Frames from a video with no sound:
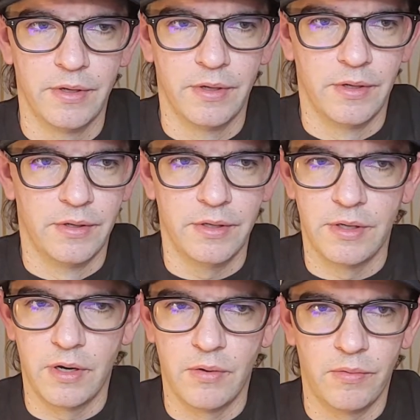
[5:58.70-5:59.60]
you
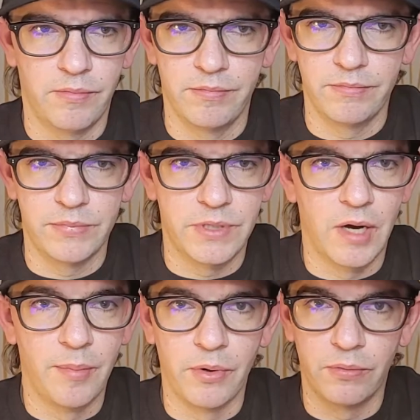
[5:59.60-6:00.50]
know,
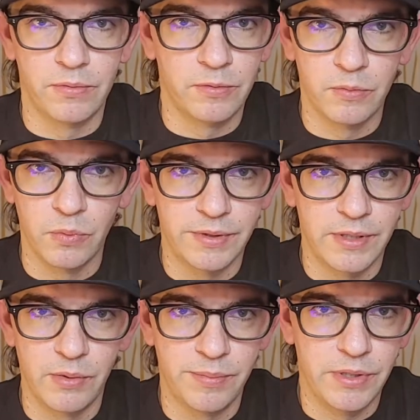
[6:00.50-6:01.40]
double what they
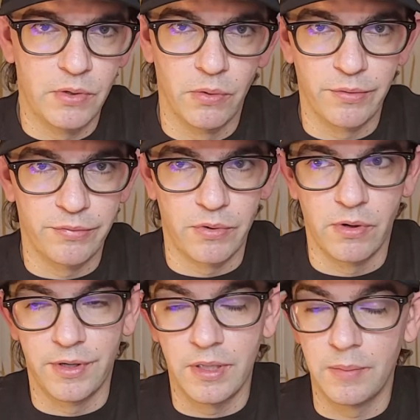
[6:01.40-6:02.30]
would be going for
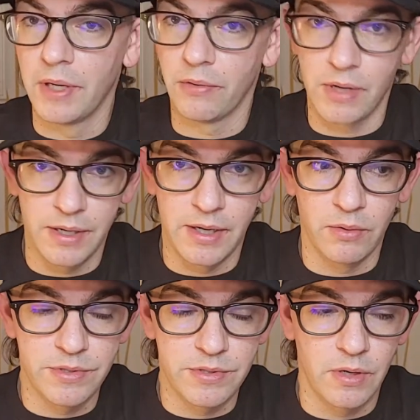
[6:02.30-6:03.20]
on eBay right now.
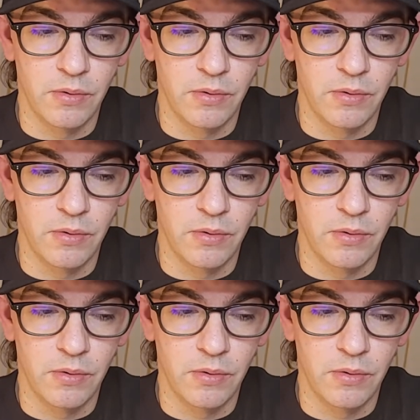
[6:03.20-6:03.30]
So